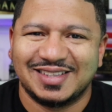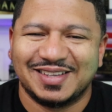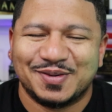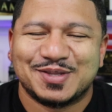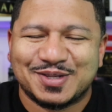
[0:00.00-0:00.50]

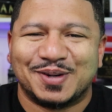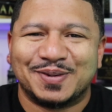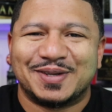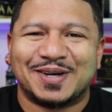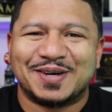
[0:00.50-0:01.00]
What's
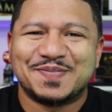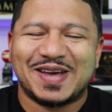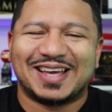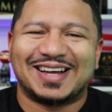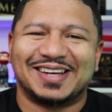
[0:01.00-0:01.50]
going on,
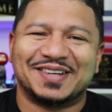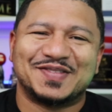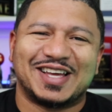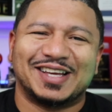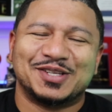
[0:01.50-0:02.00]
man? I love
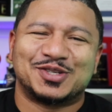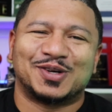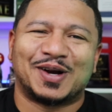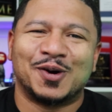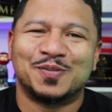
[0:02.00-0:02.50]
that intro.
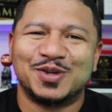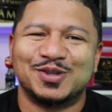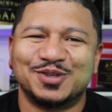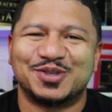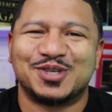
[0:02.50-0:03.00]
I hope you
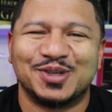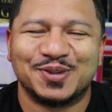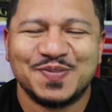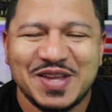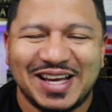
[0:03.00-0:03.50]
do too.
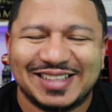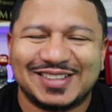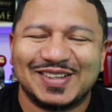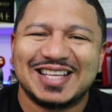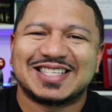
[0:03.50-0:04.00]

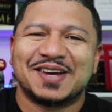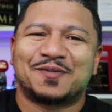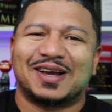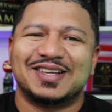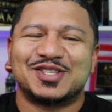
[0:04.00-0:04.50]
So let's get
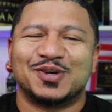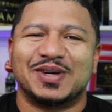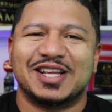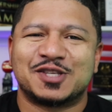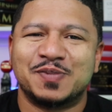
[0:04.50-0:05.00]
right into
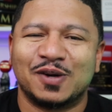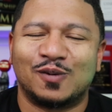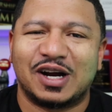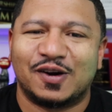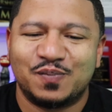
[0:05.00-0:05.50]
it. It's been a
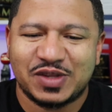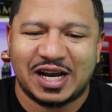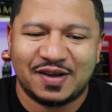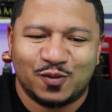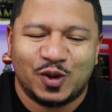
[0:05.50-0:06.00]
while.
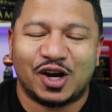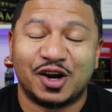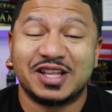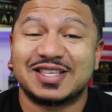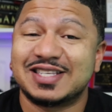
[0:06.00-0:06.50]
We are
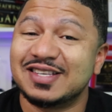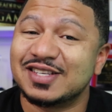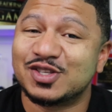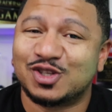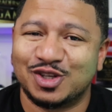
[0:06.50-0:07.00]
in
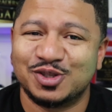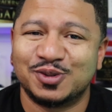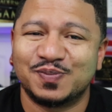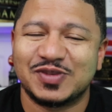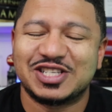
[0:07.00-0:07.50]
season
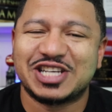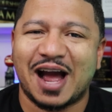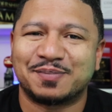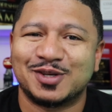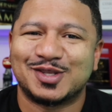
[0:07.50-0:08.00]
2,
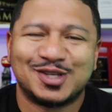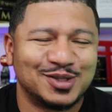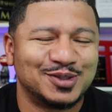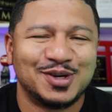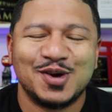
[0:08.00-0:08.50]
chapter
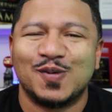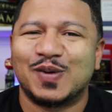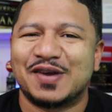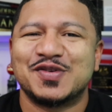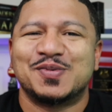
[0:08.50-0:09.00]
2,
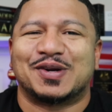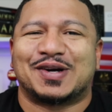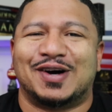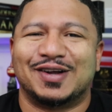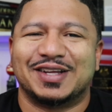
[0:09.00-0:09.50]
whatever you want to
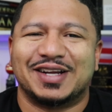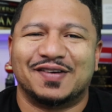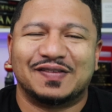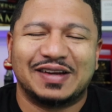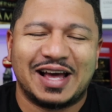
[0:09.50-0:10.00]
call it,
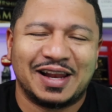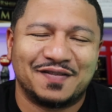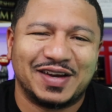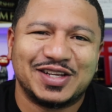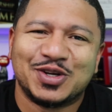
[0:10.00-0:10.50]
of
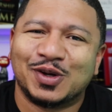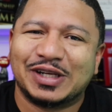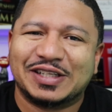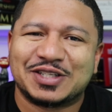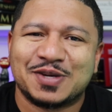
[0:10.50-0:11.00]
Elevate Your
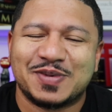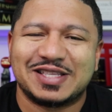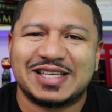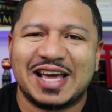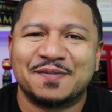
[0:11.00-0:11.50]
Leadership
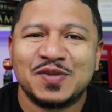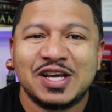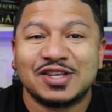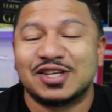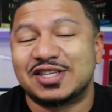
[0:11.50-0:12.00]
Intent.
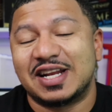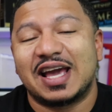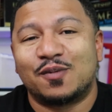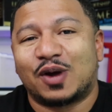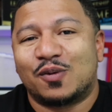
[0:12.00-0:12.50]
So
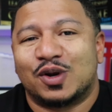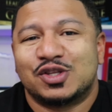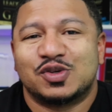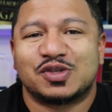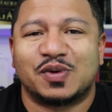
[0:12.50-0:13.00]
today what I want to
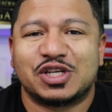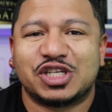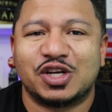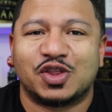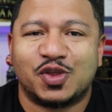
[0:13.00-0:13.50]
do is I want to
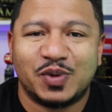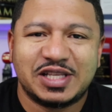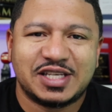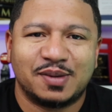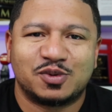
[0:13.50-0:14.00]
share 3
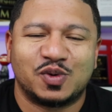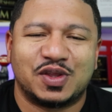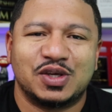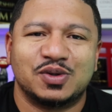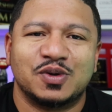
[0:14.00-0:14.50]
tips with
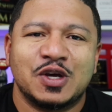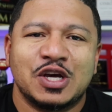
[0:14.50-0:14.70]
you